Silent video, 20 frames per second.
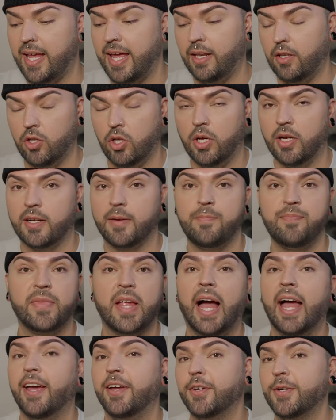And look,
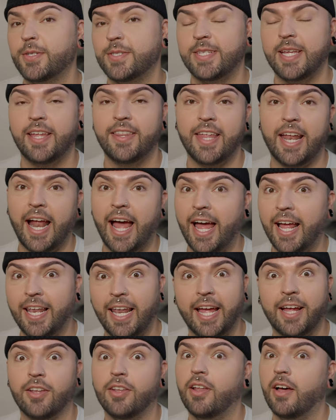I understand that I
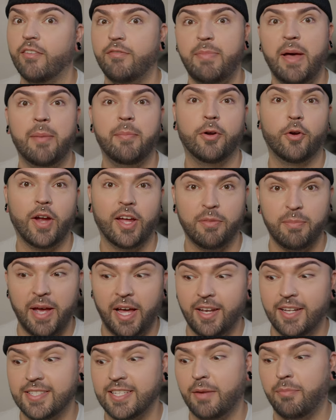like love Pat McGrath palettes.